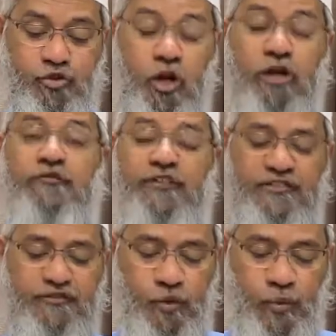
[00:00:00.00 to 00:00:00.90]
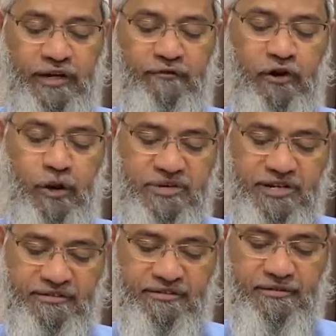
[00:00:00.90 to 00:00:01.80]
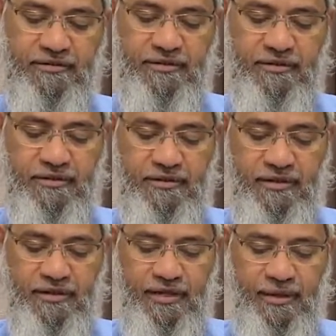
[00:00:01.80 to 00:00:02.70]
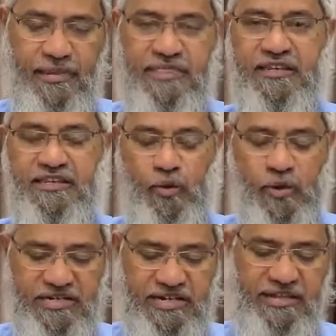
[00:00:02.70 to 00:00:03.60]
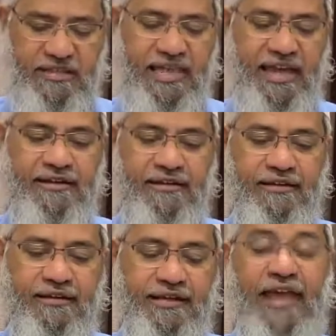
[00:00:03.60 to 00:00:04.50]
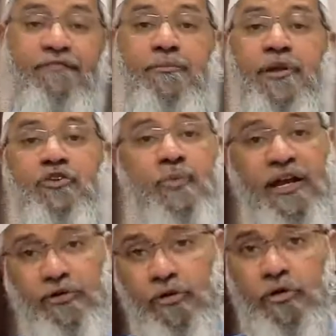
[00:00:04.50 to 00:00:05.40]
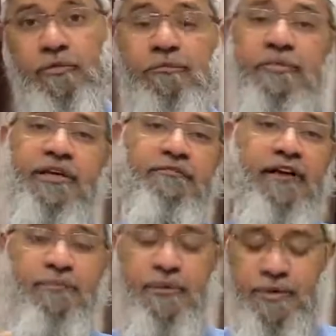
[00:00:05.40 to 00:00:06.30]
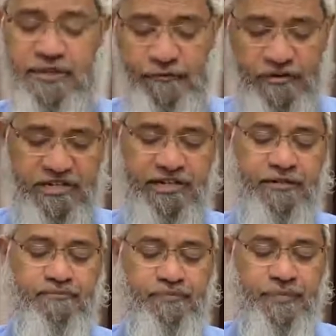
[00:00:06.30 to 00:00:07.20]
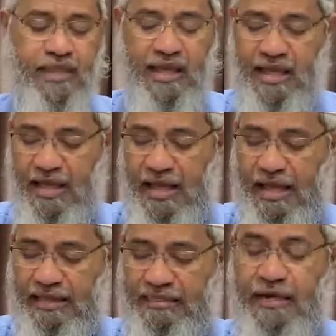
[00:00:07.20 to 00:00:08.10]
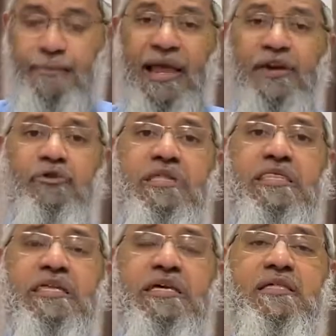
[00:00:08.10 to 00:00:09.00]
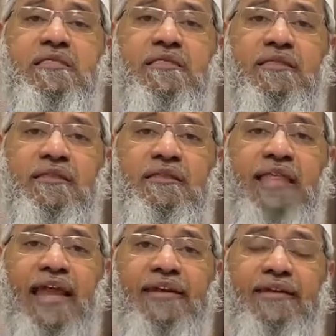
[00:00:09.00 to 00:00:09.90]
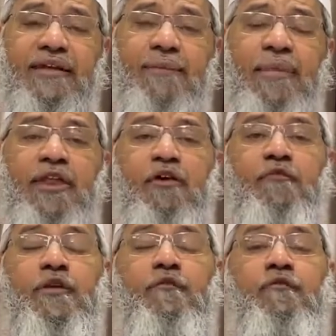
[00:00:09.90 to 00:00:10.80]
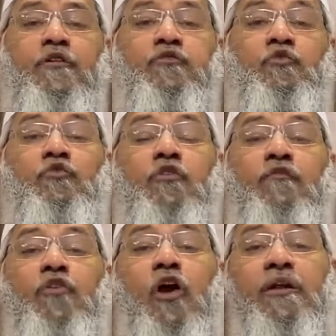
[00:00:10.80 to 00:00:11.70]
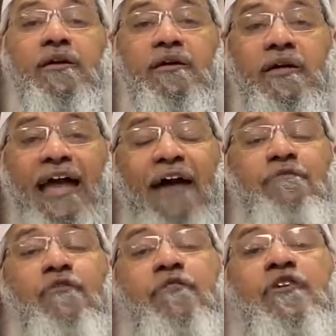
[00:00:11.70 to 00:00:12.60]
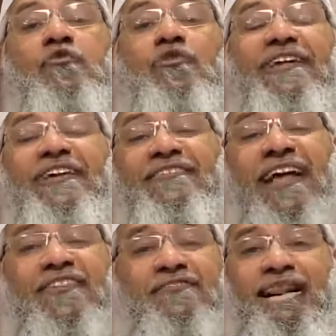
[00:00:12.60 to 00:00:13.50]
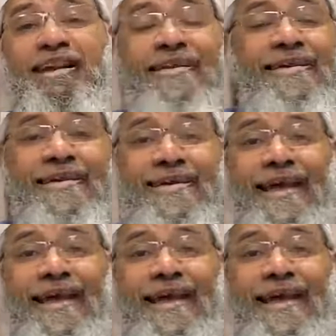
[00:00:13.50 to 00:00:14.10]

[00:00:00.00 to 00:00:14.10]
to a lot of us with different options. Basically, the question is that can we pray juma at home? Is 5 people sufficient? The reply to this is that many of the different schools of thought have different rulings as far